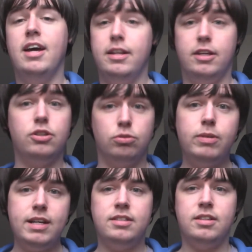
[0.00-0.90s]
There's a
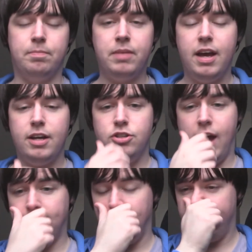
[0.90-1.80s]
reason
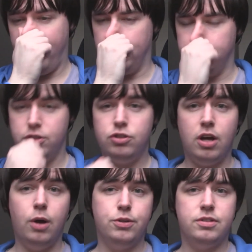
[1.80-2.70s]
Jango Fett was
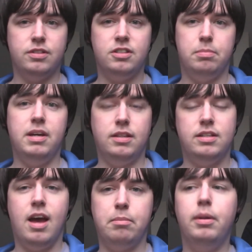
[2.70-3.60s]
chosen to be the
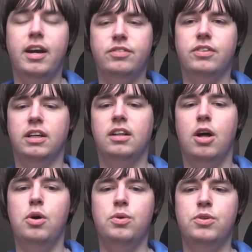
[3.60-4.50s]
template for the
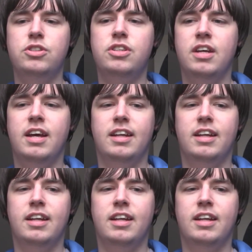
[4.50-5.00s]
clones,